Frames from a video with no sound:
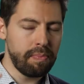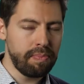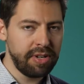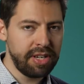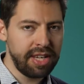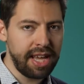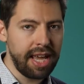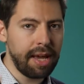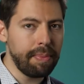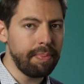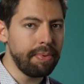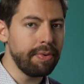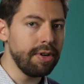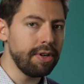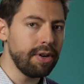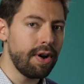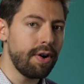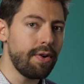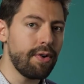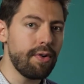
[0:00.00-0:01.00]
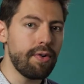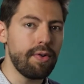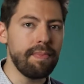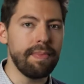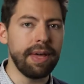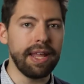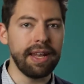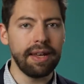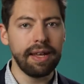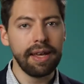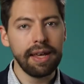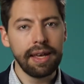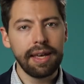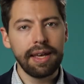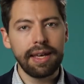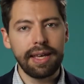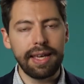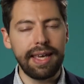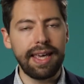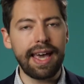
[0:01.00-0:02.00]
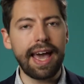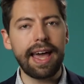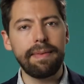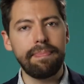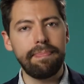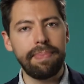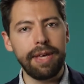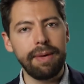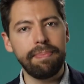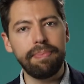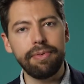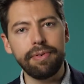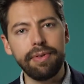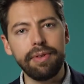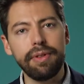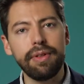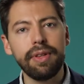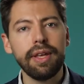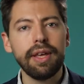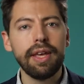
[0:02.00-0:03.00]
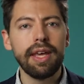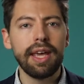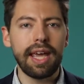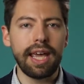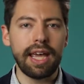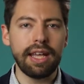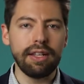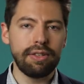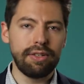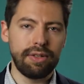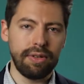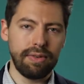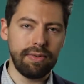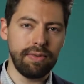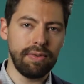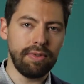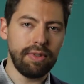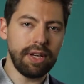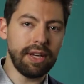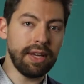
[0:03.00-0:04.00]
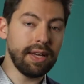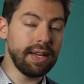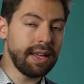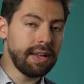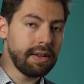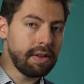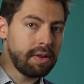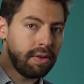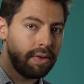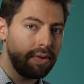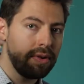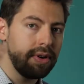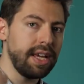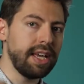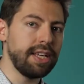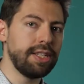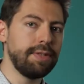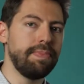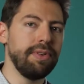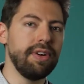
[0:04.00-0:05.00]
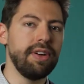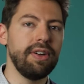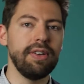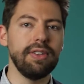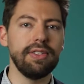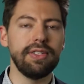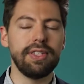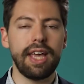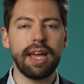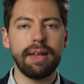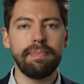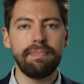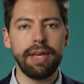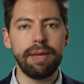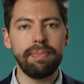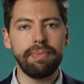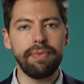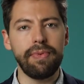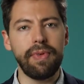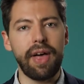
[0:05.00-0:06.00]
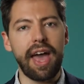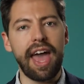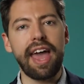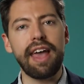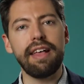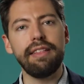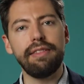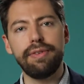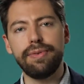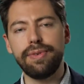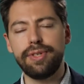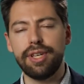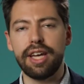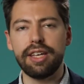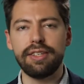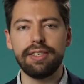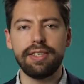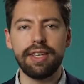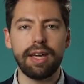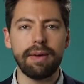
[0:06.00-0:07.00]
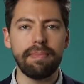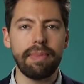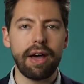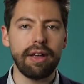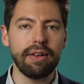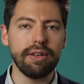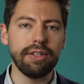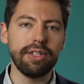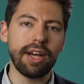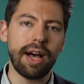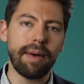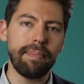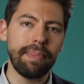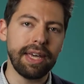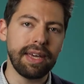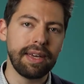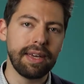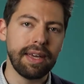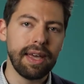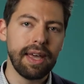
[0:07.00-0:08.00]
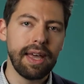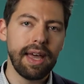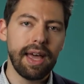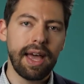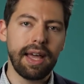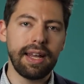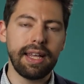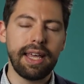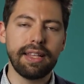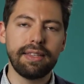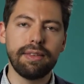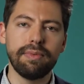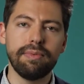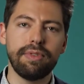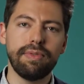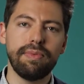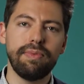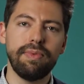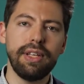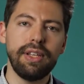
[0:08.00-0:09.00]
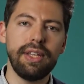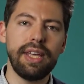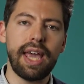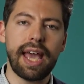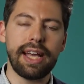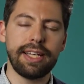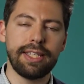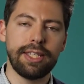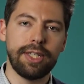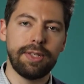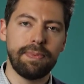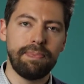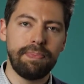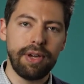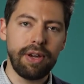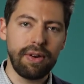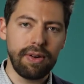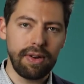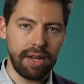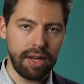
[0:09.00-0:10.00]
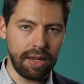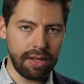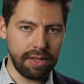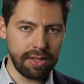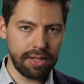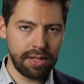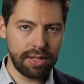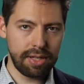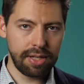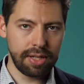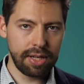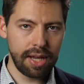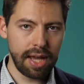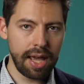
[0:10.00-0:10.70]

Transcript: take a point home and get people into the learning experience, get people enthusiastic about a topic, and get them to really experience